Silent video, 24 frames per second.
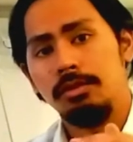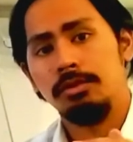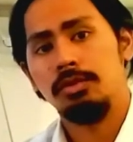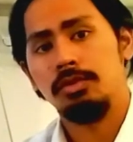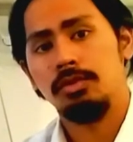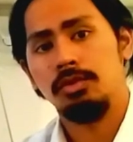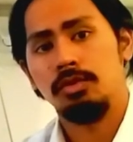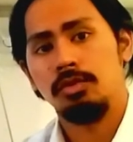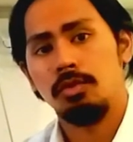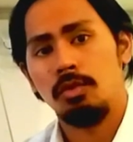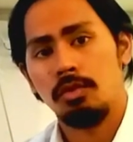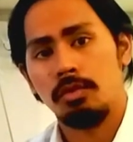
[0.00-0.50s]

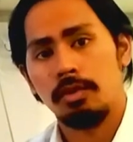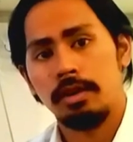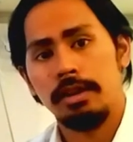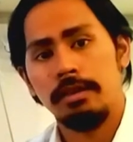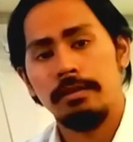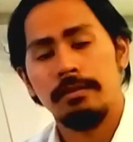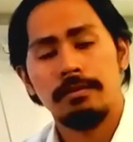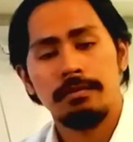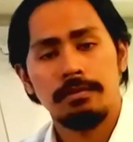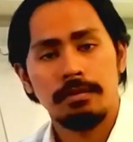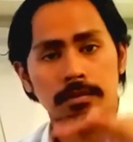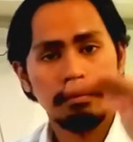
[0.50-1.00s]

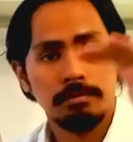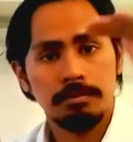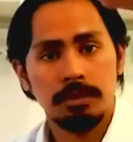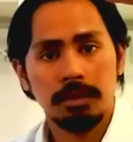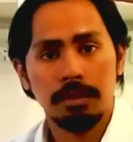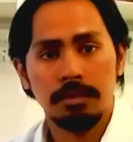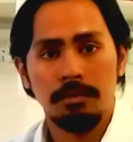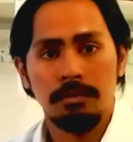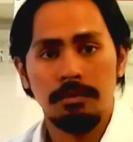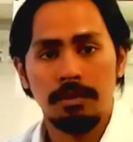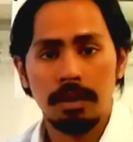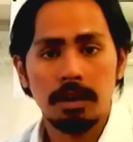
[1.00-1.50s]
story from
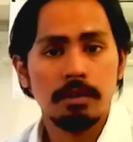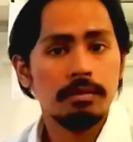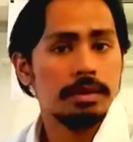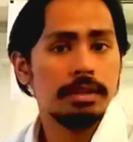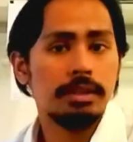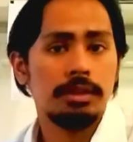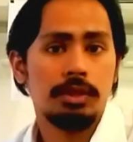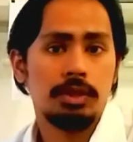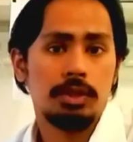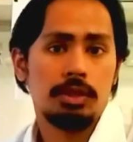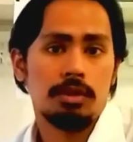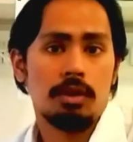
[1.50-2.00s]
the very
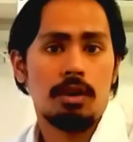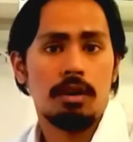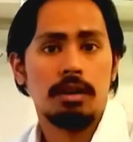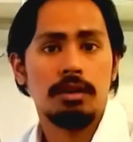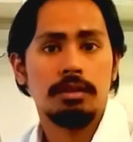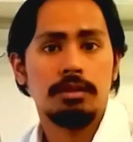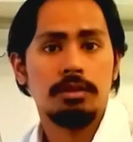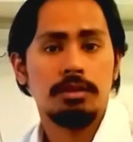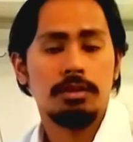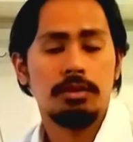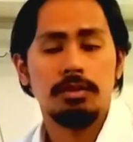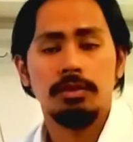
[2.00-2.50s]

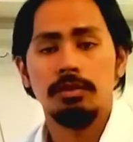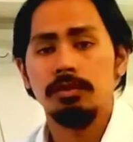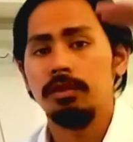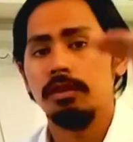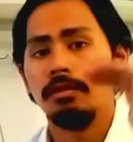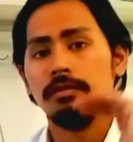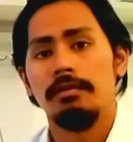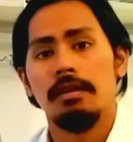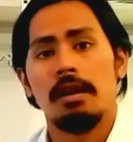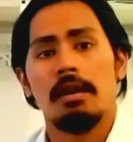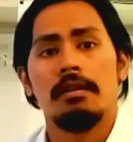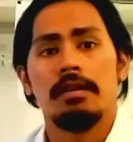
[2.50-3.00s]
start to
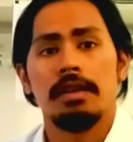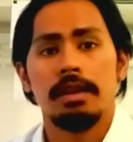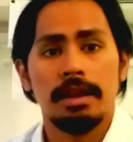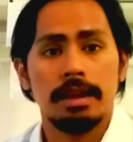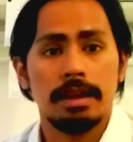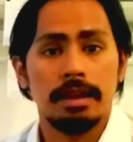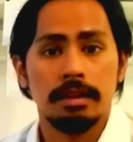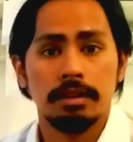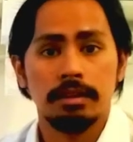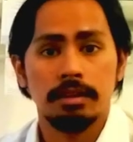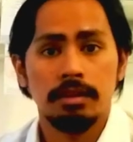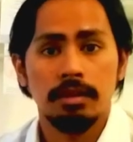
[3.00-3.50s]
the very
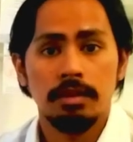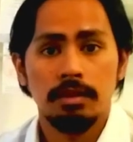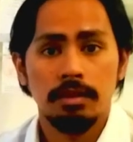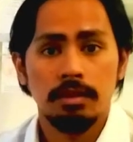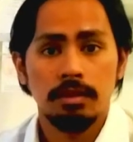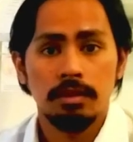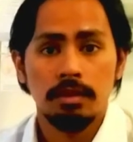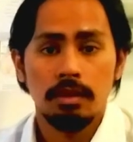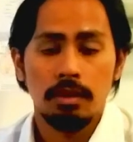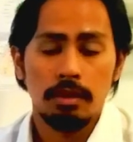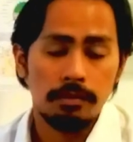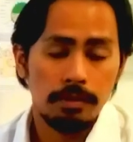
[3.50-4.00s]
end.
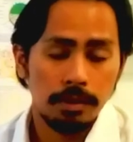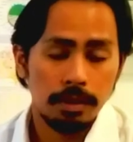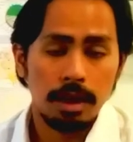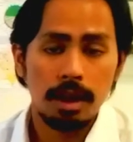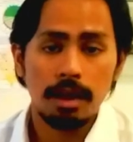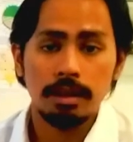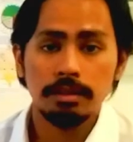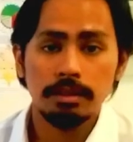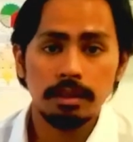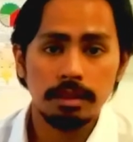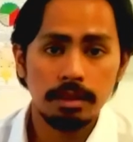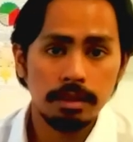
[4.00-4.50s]
If you
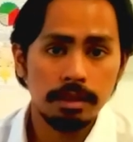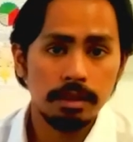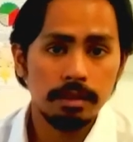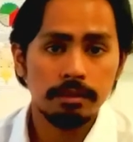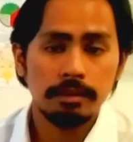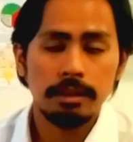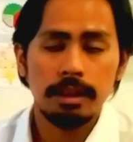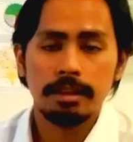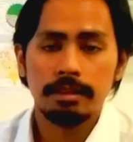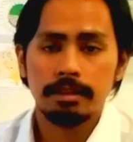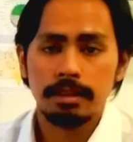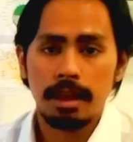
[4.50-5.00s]
can't think it
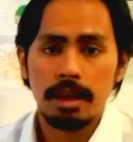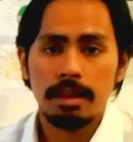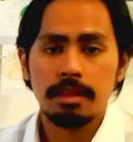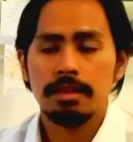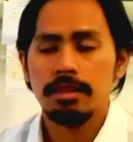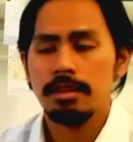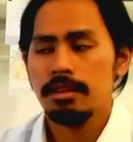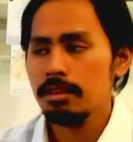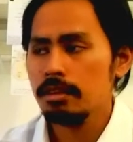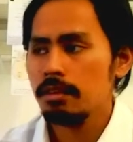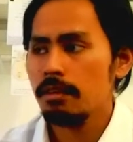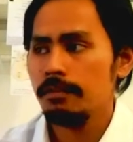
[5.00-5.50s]
like
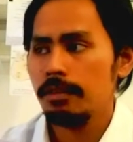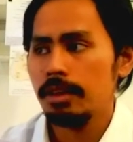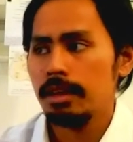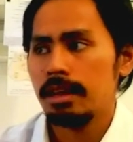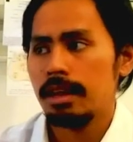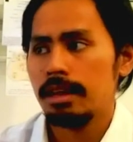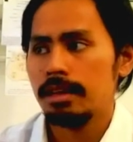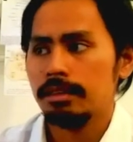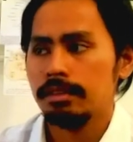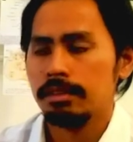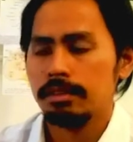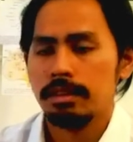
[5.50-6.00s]
that, think of it
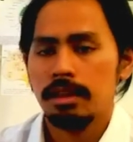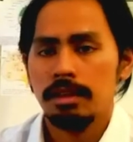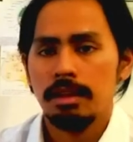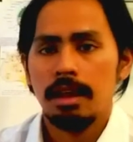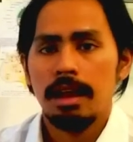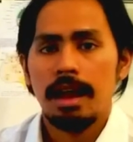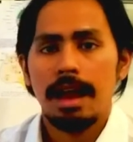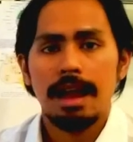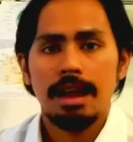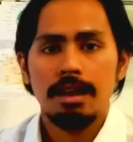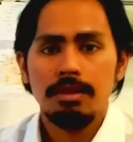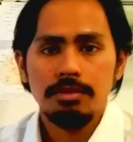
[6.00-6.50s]
as
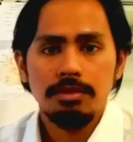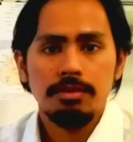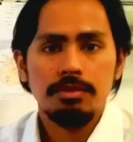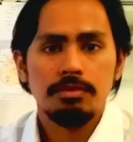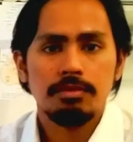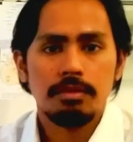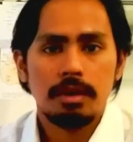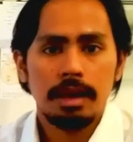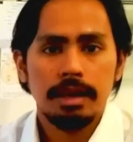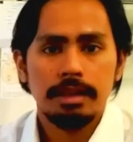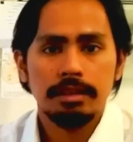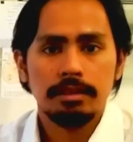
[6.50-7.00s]
how you
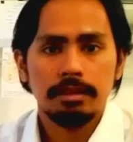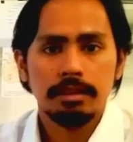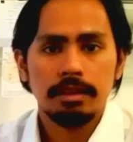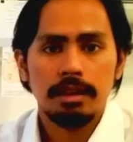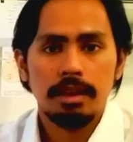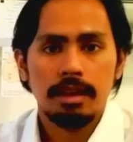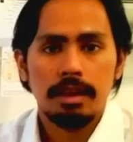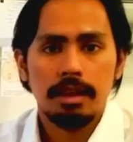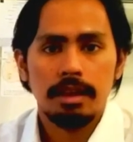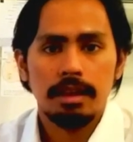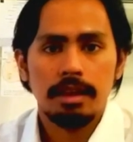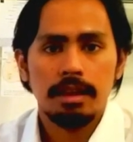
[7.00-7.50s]
write
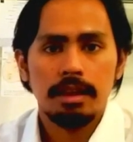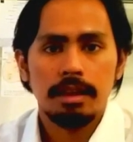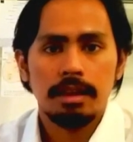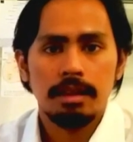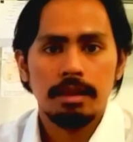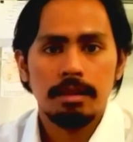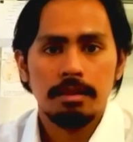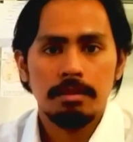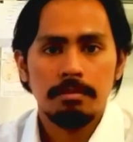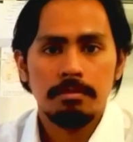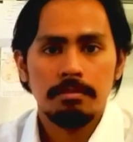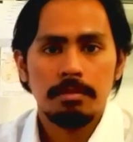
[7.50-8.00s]

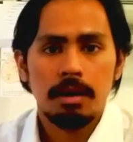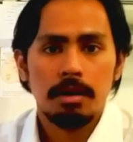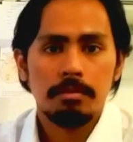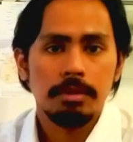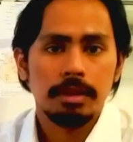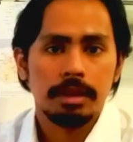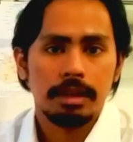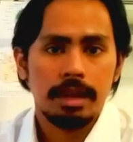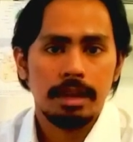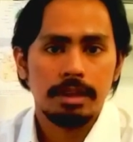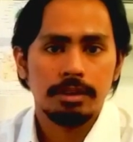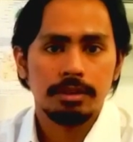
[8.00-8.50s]
a
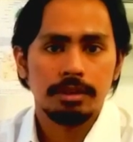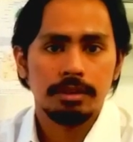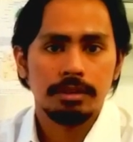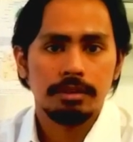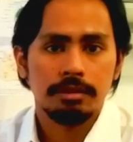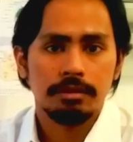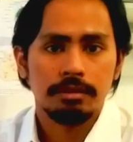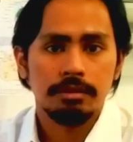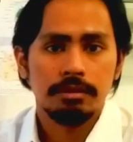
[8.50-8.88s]
publication.